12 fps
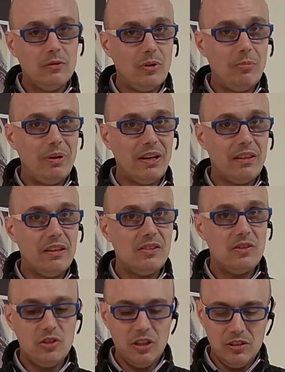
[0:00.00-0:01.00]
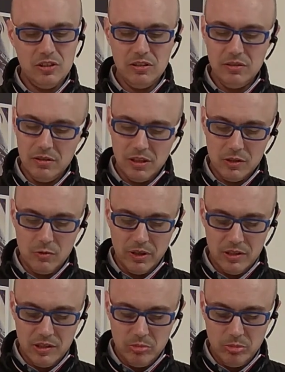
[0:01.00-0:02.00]
To unplug this and change it, that's
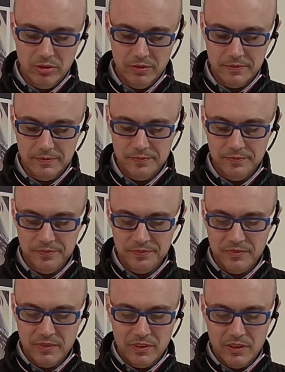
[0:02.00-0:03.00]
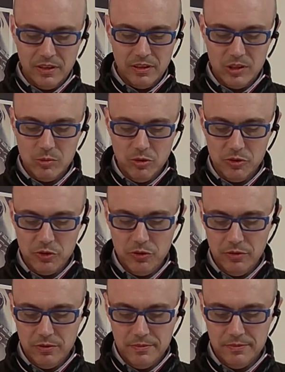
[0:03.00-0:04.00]
quite simple. Small
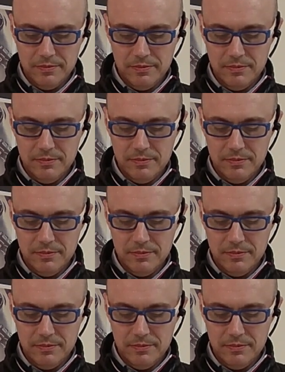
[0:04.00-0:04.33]
screw.